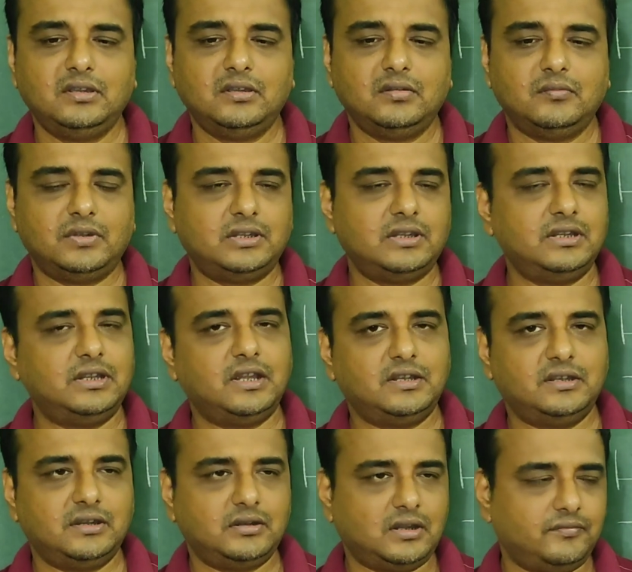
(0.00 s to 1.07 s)
but he died
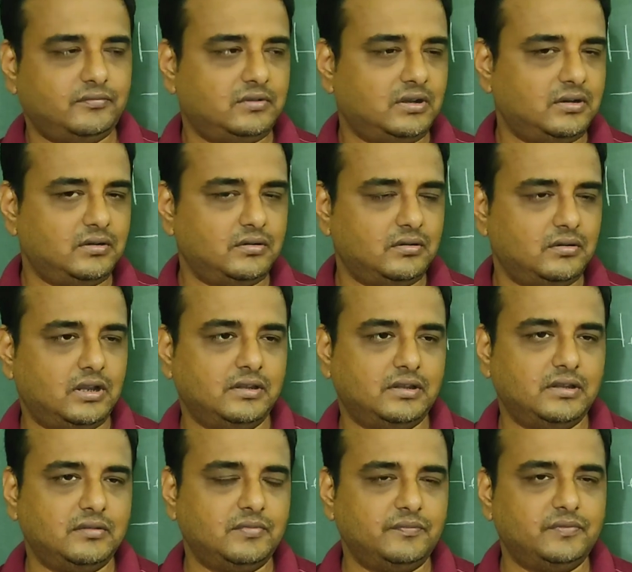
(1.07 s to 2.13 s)
there after
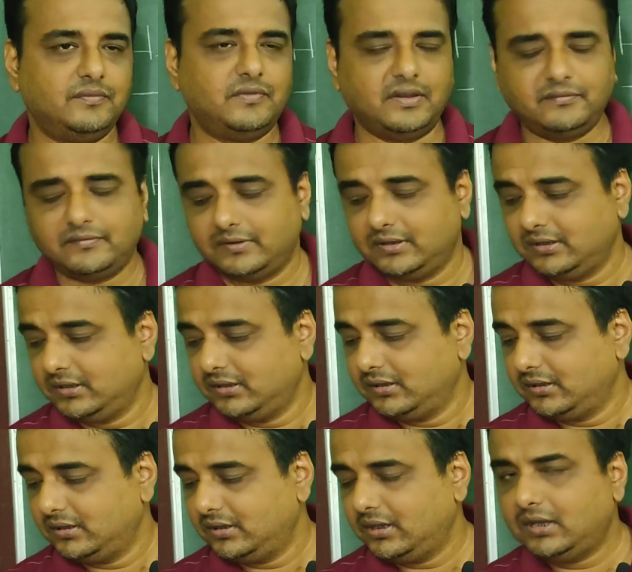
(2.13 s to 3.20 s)
1955,
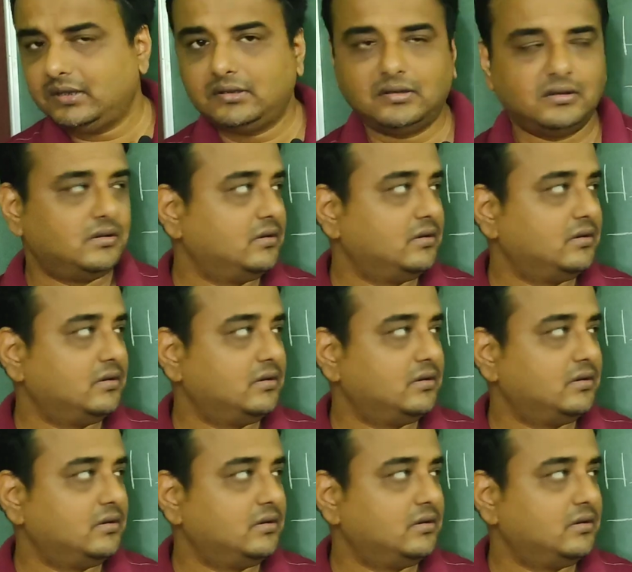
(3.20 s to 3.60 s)
and